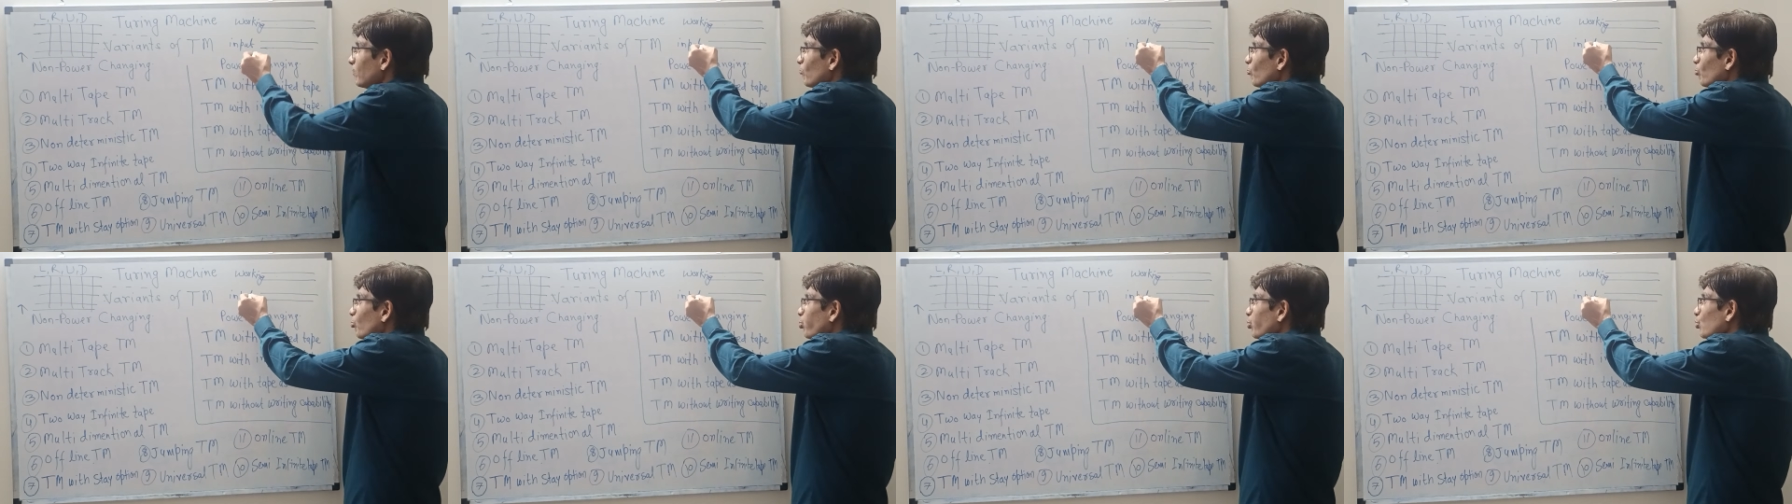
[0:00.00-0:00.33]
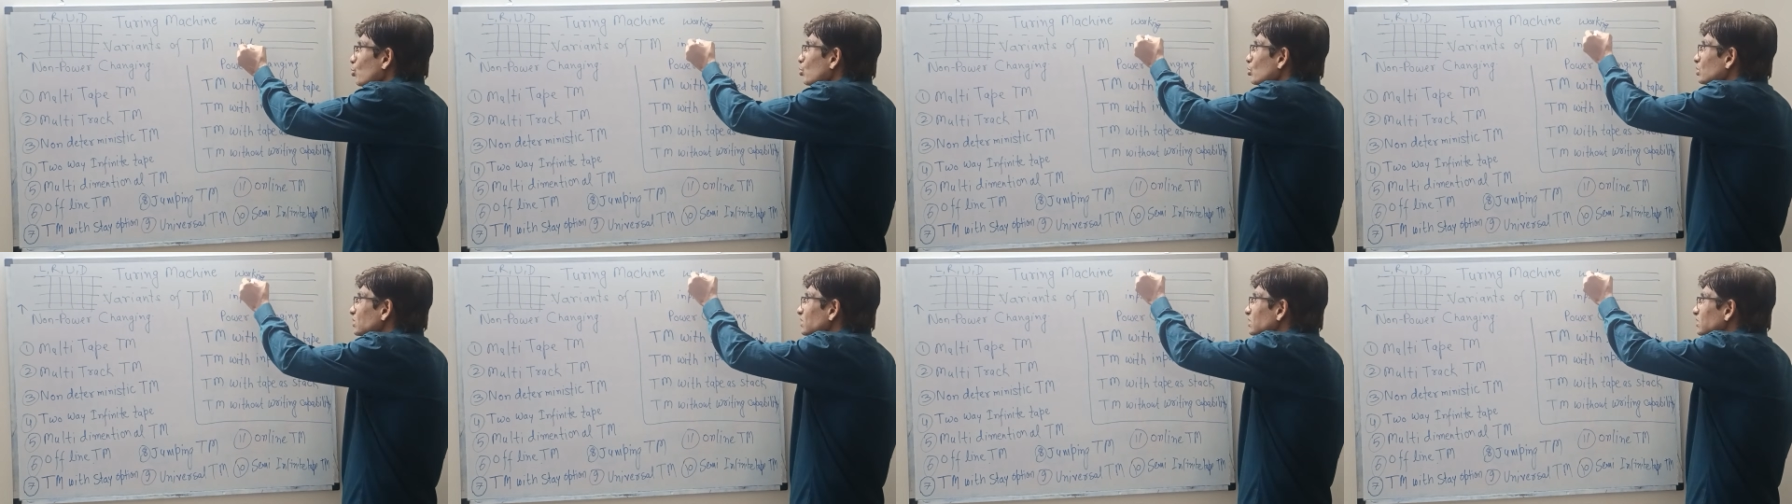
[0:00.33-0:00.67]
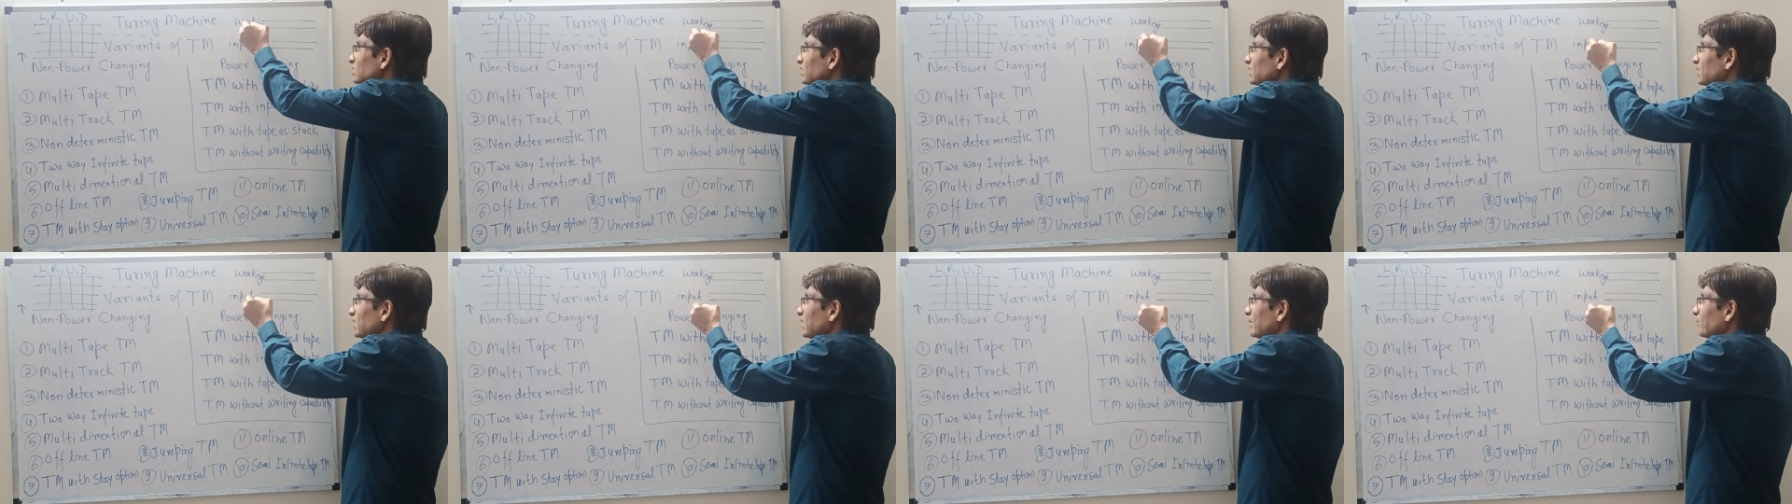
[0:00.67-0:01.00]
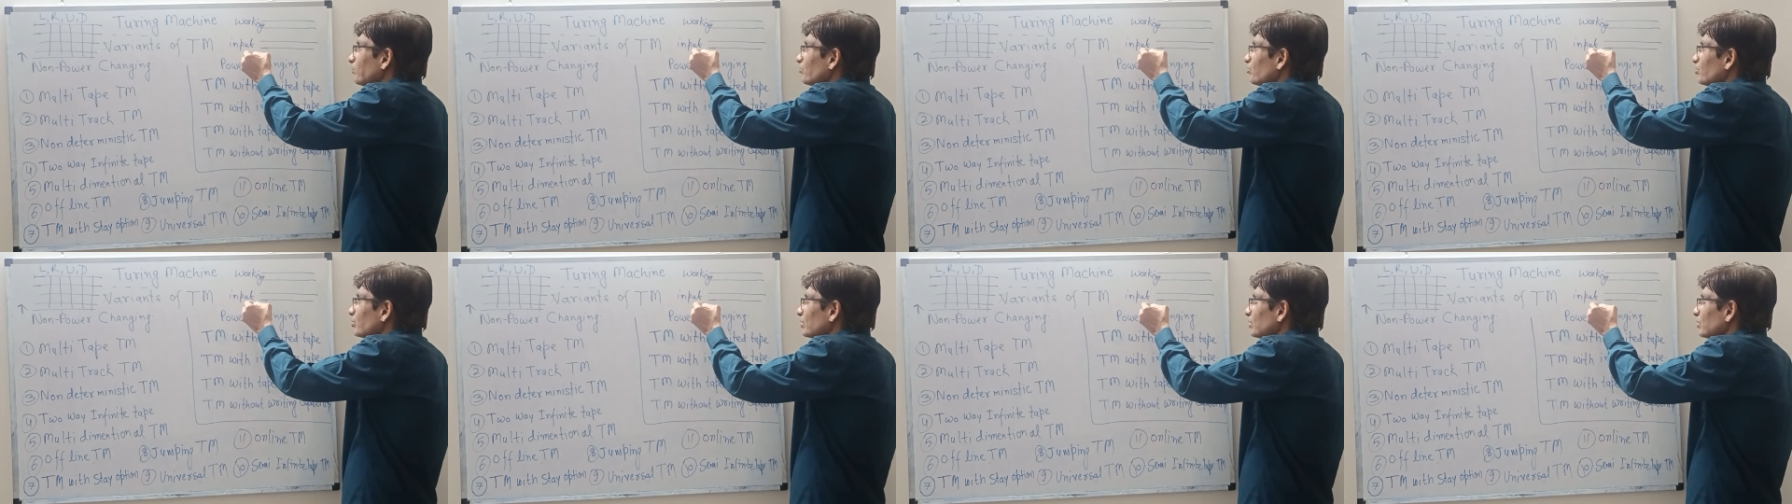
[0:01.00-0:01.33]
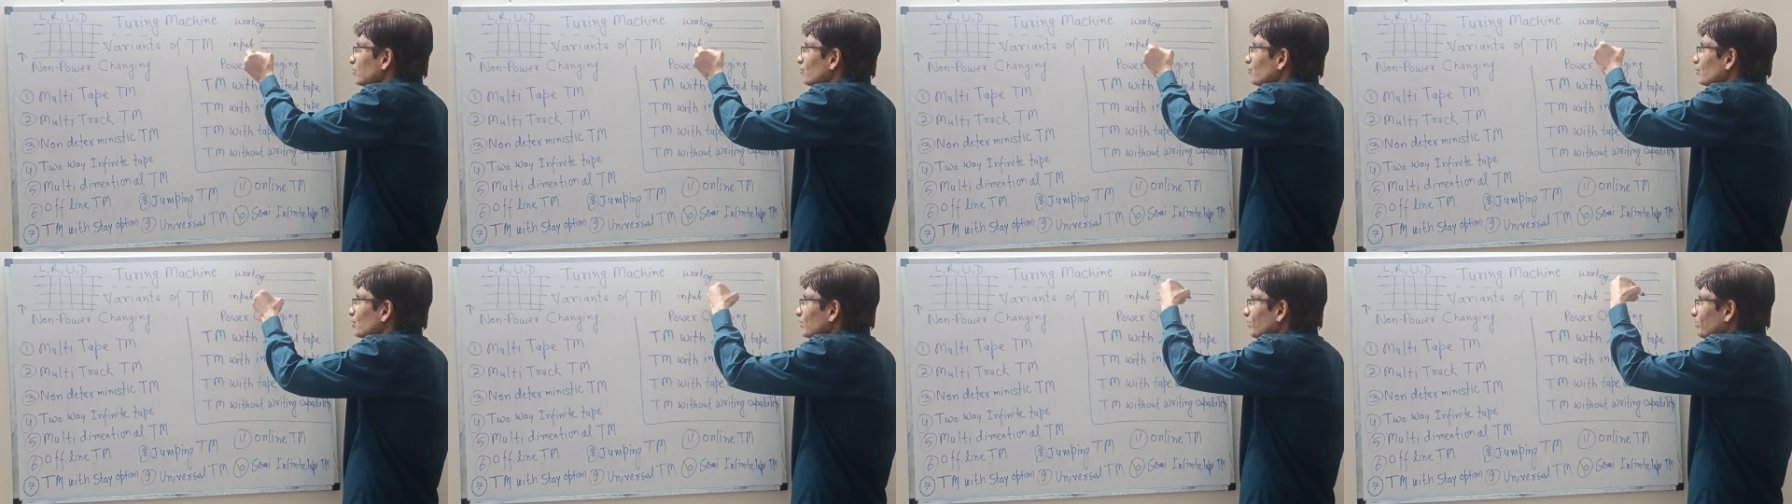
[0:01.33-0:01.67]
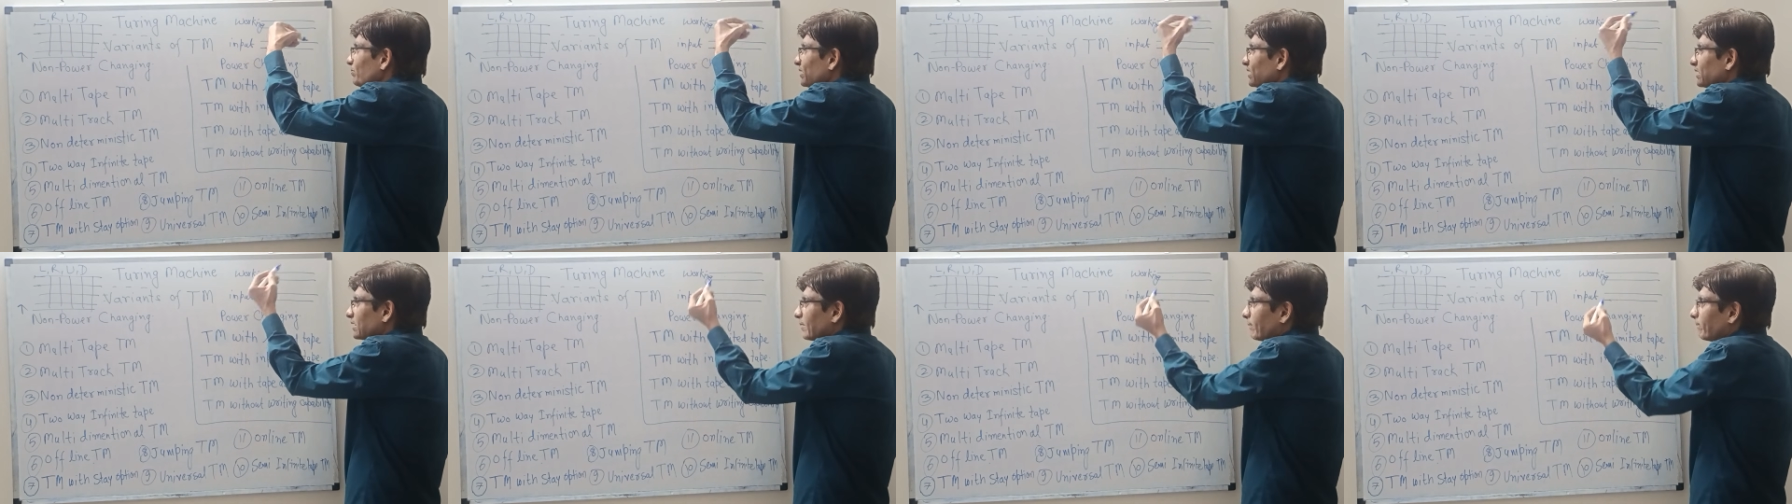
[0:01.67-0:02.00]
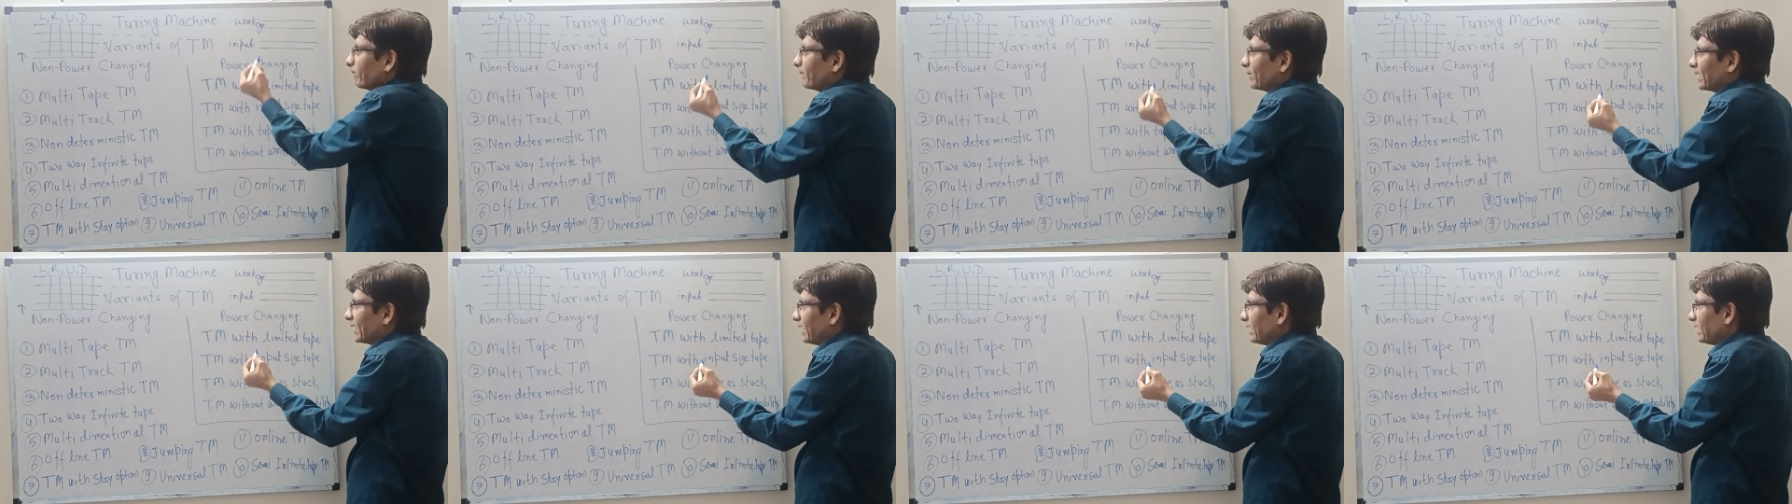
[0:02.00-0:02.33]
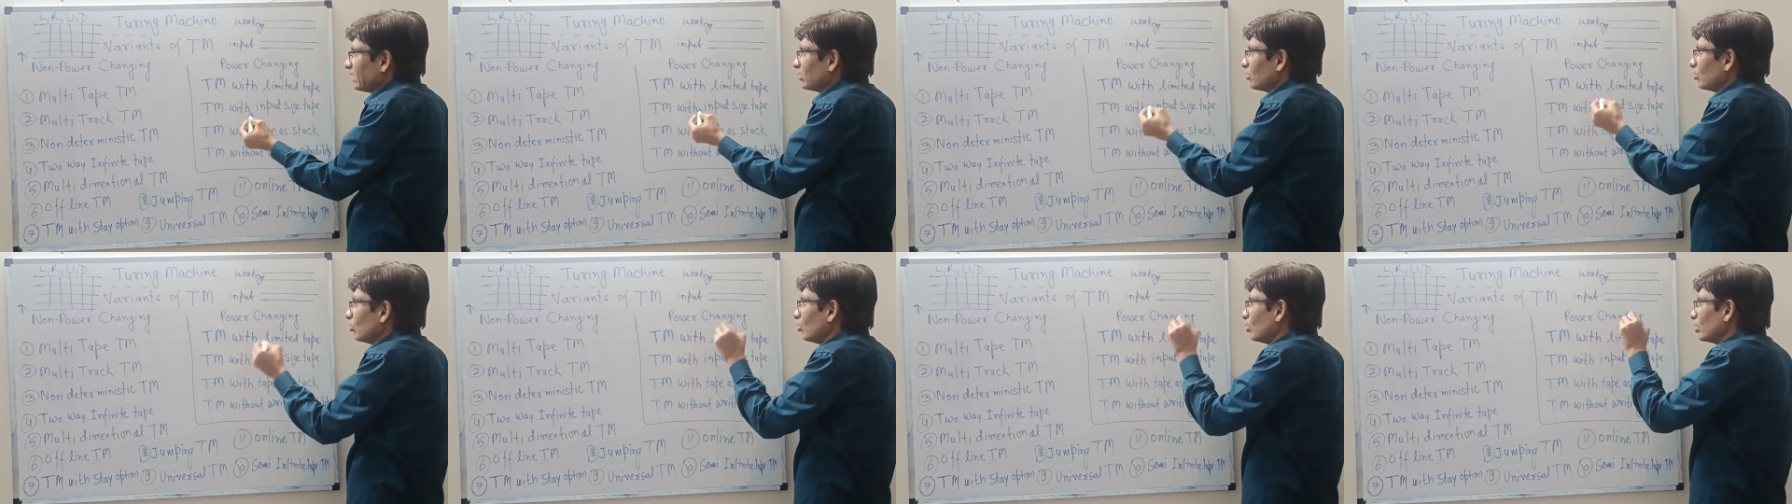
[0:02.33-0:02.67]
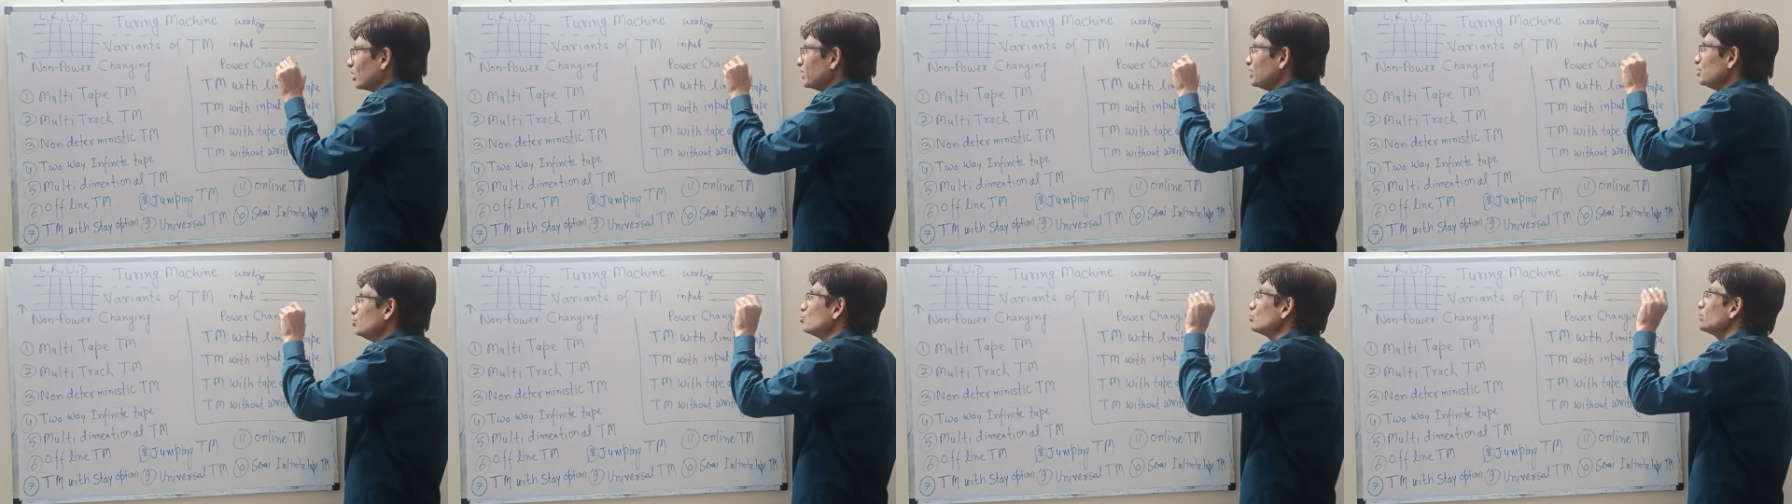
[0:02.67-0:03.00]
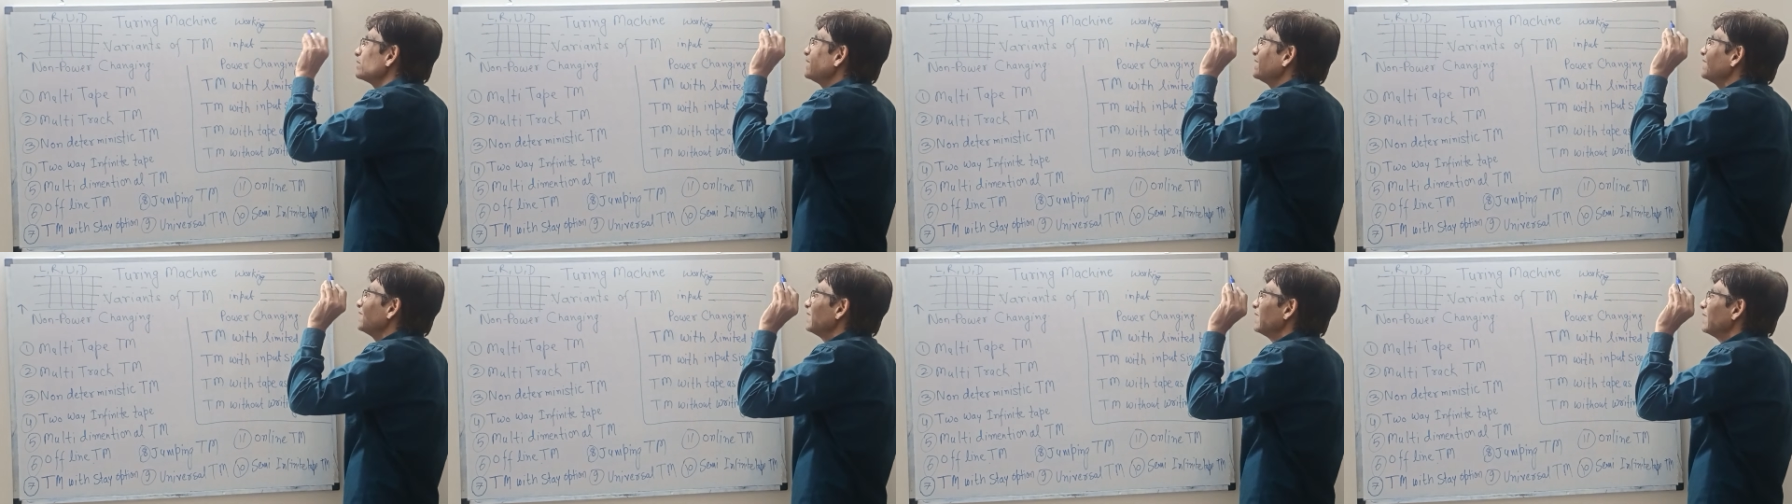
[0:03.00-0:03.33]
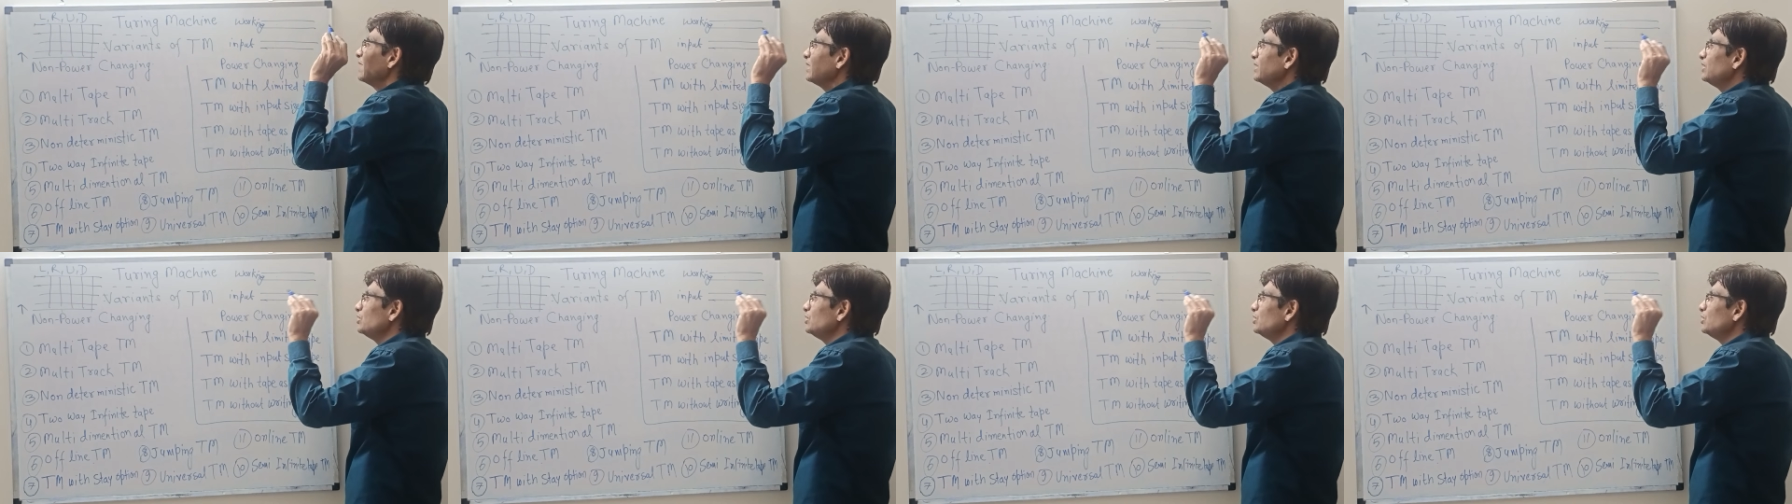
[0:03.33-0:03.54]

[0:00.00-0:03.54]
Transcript: both tape would be combined or you can